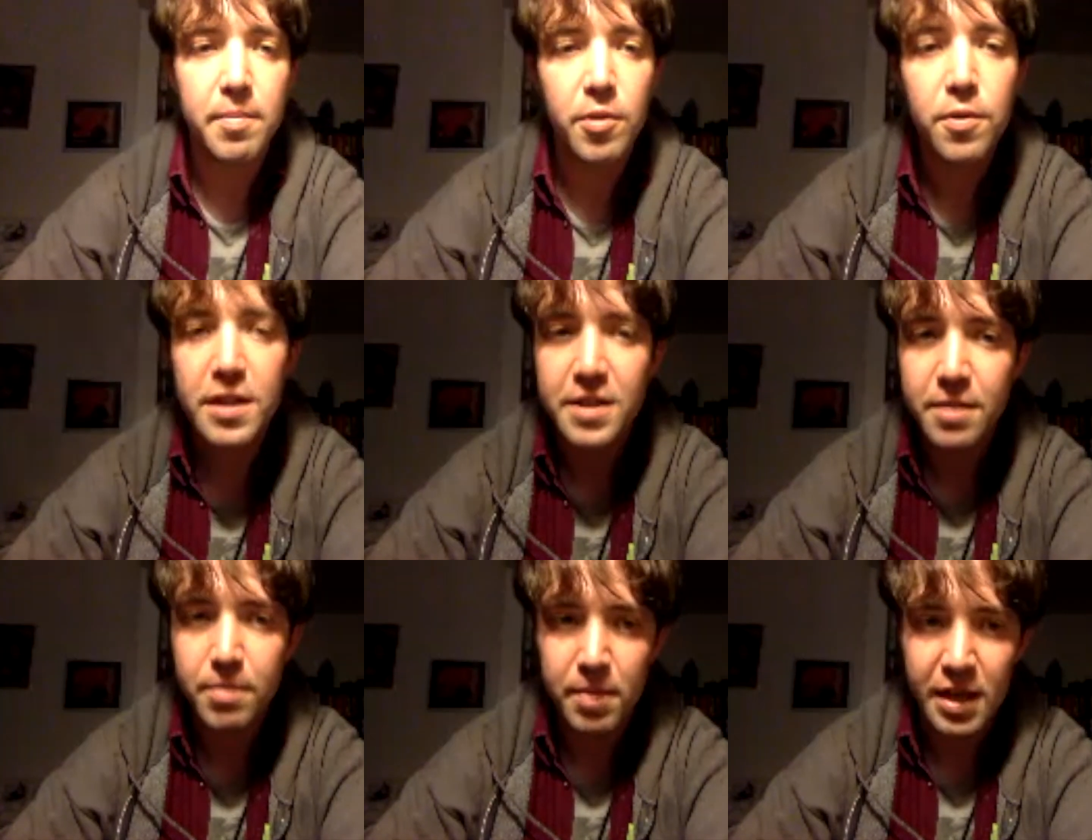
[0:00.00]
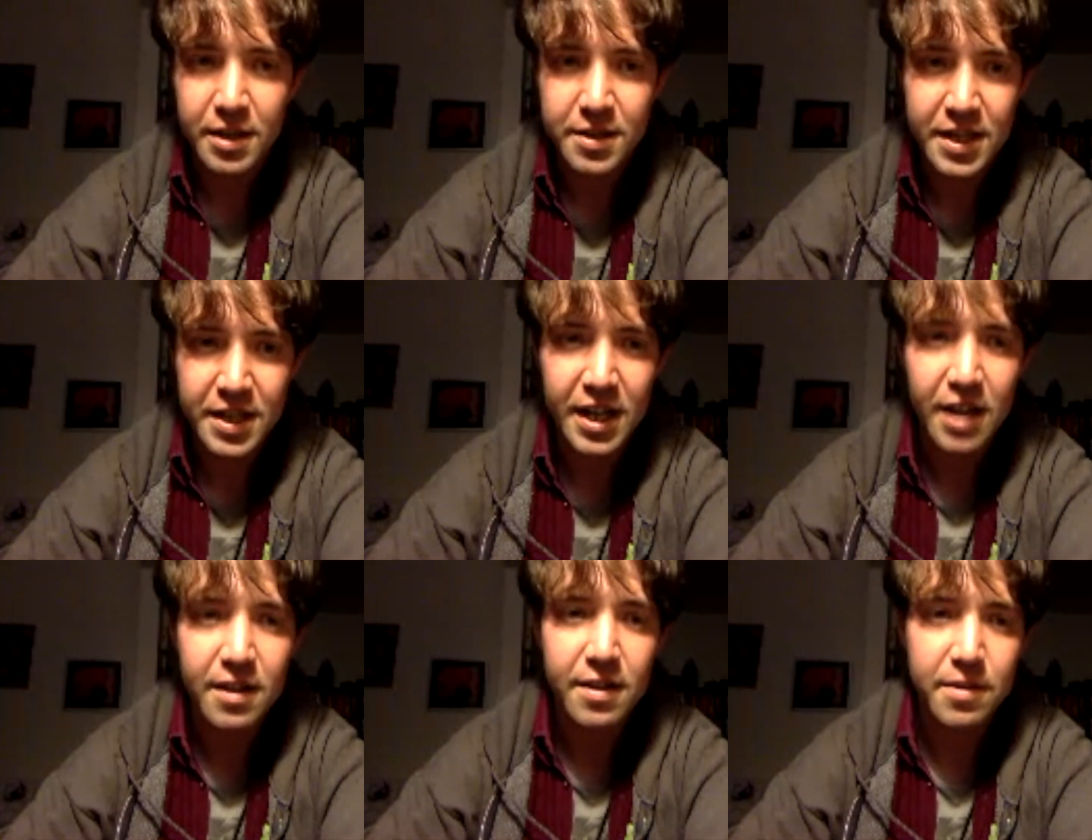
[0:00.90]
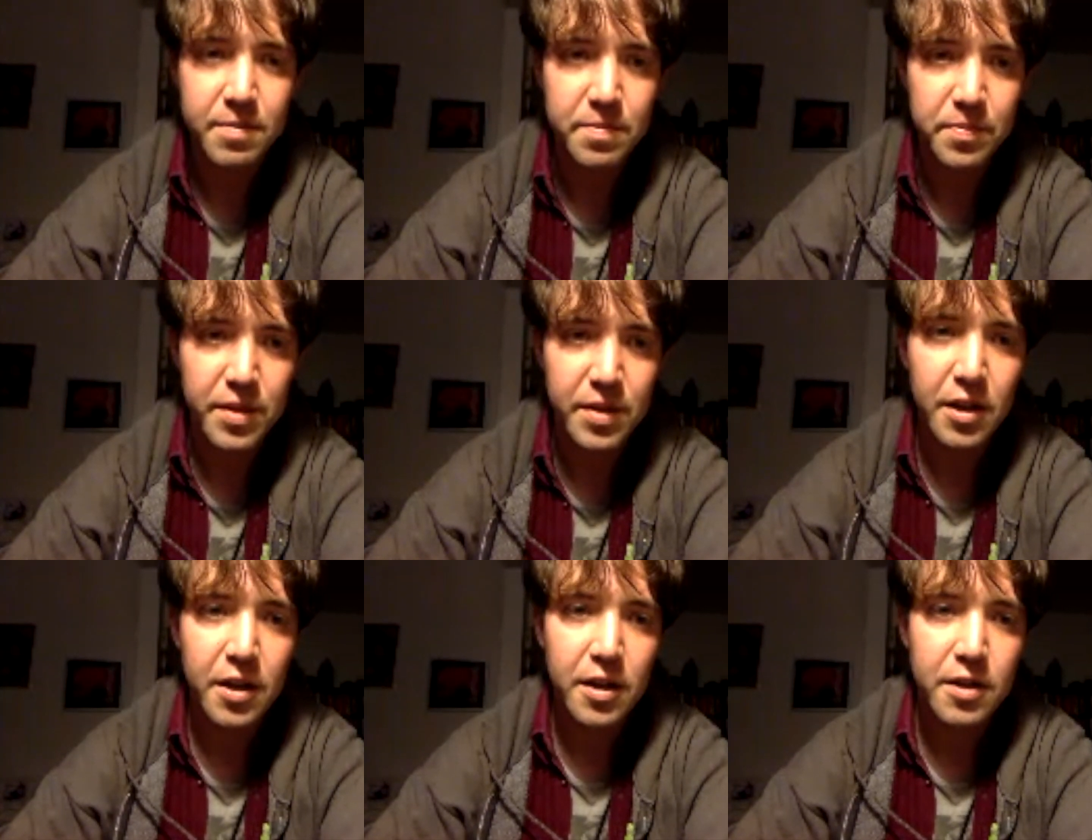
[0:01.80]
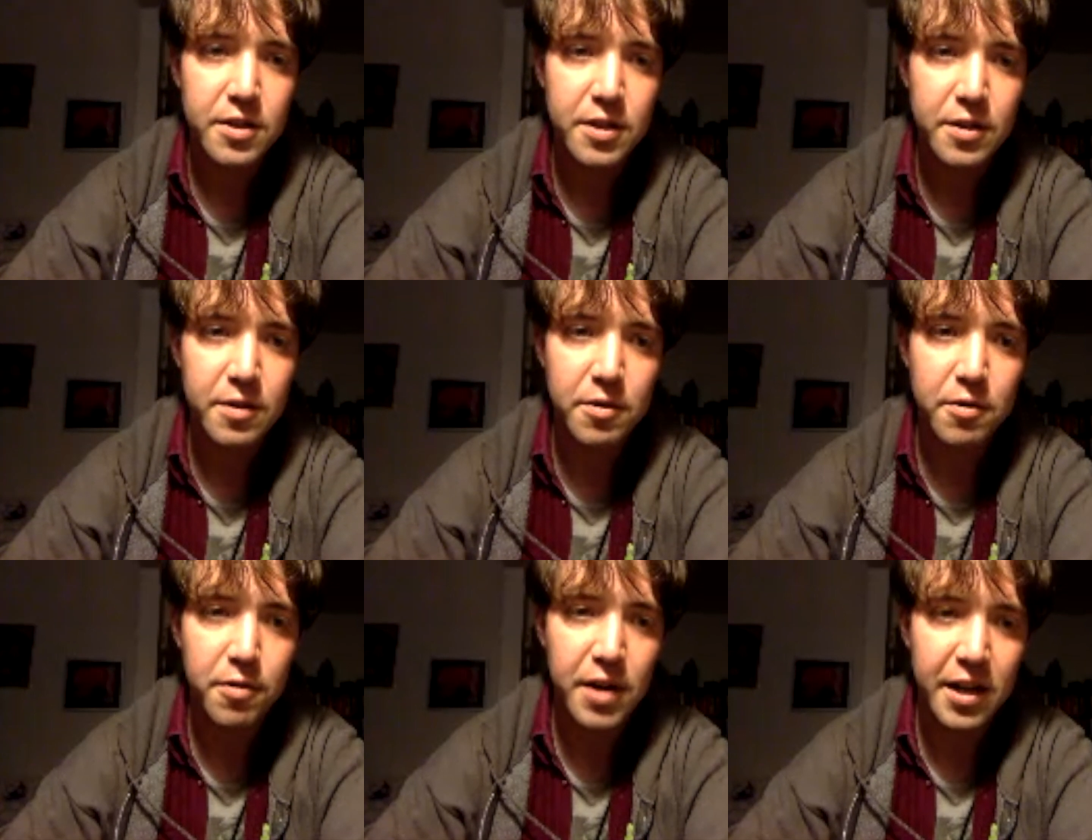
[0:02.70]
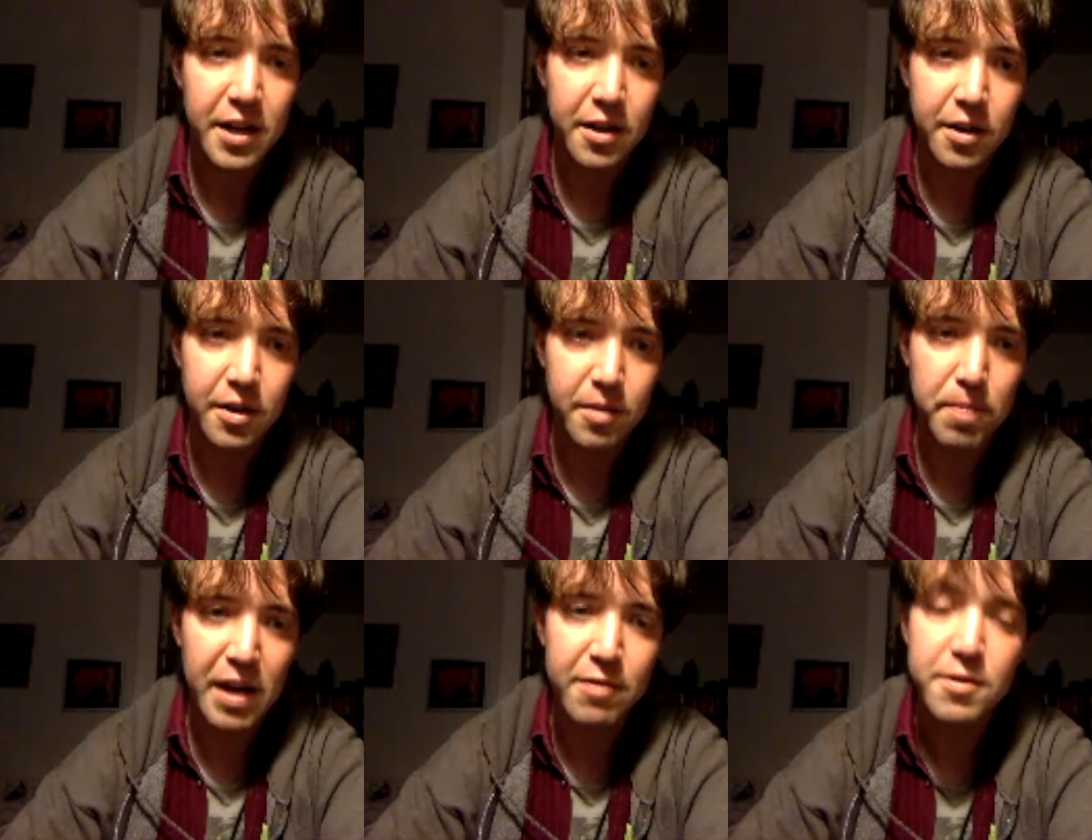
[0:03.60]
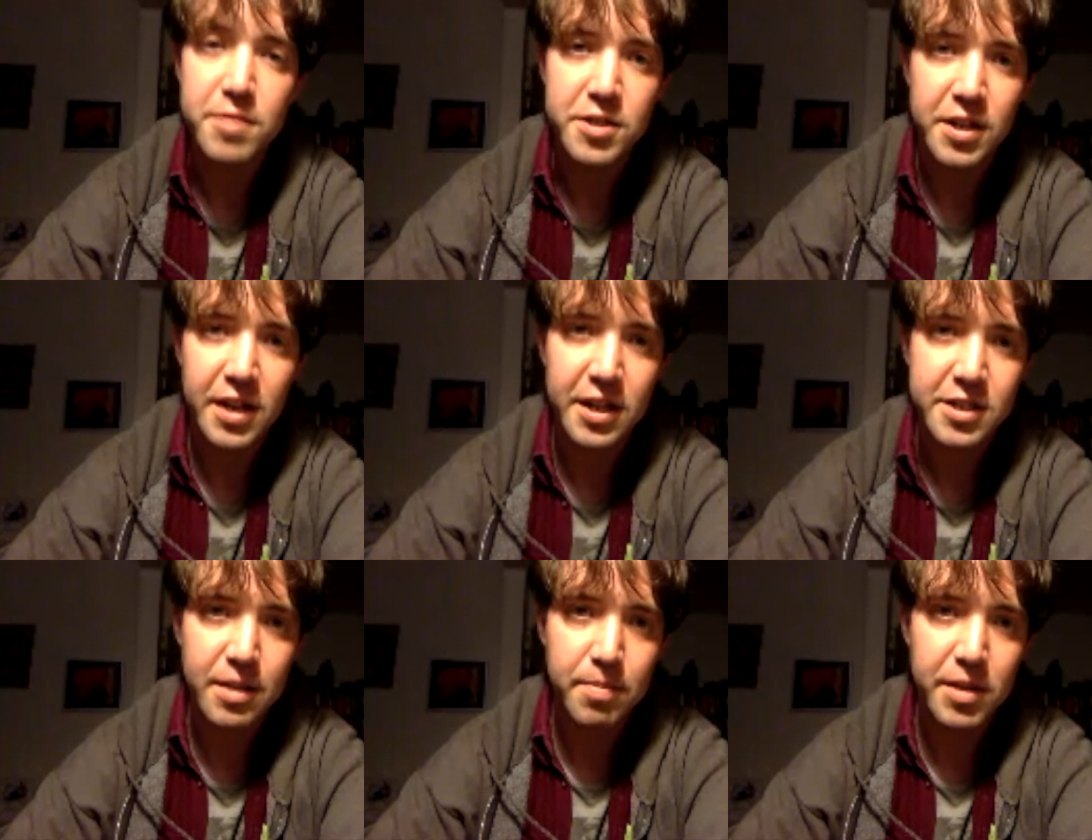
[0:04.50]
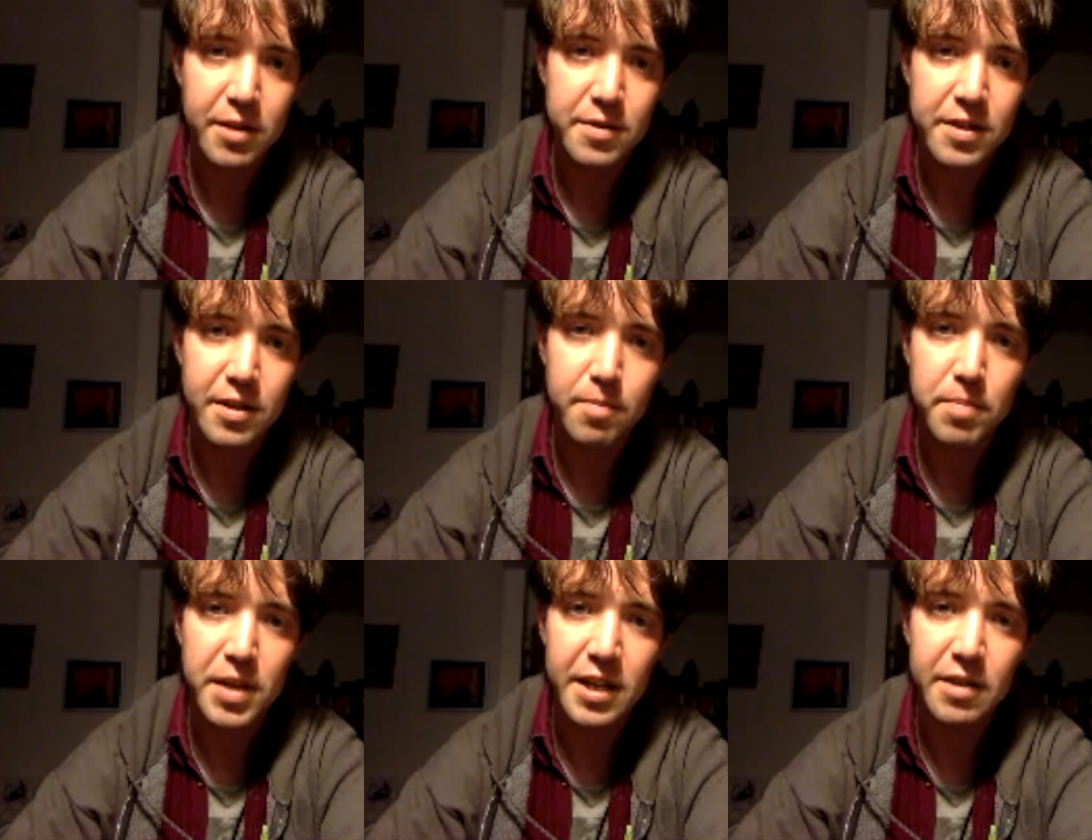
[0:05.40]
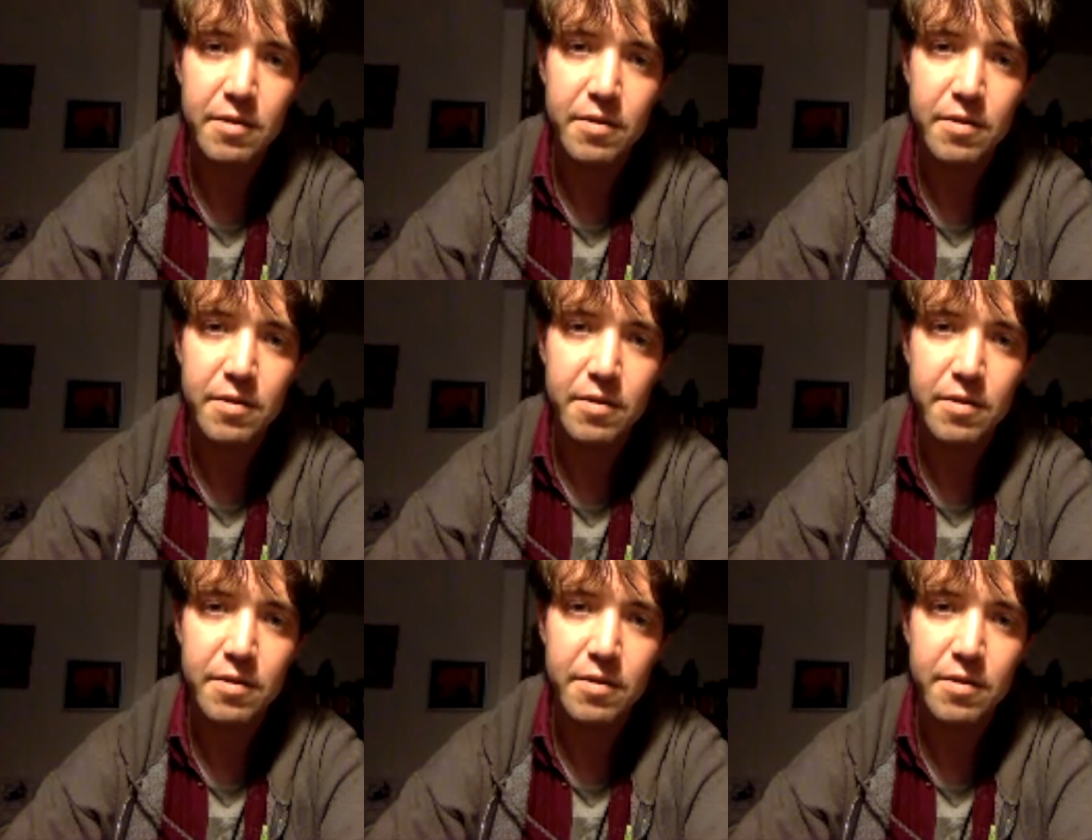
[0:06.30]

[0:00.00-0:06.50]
All these can be mixed together to create a bounce which can actually be used in the play.